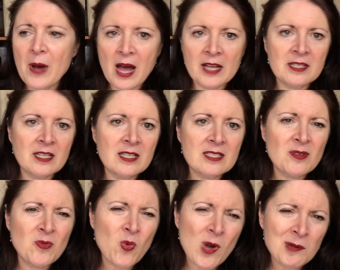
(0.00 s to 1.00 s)
but
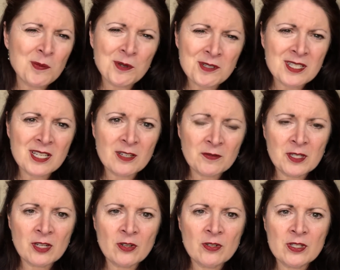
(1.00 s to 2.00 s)
it's a 1%
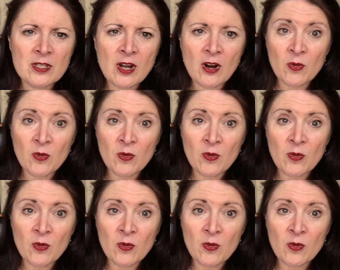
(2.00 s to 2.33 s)
of knitters